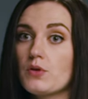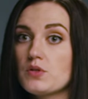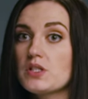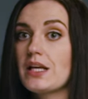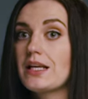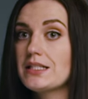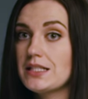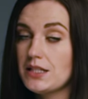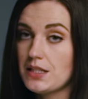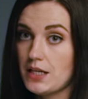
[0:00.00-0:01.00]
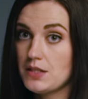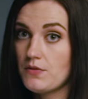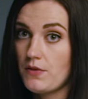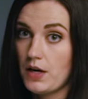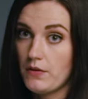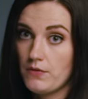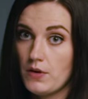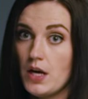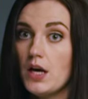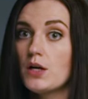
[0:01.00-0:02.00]
1995,
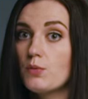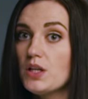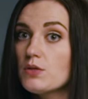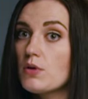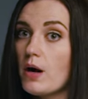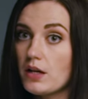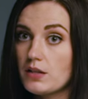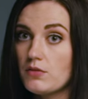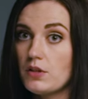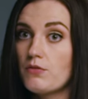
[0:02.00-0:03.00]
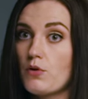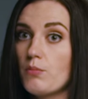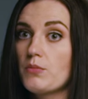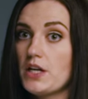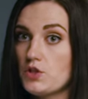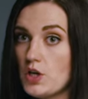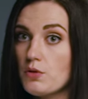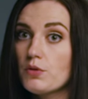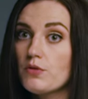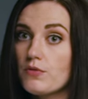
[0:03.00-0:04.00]
retroactively from January 1,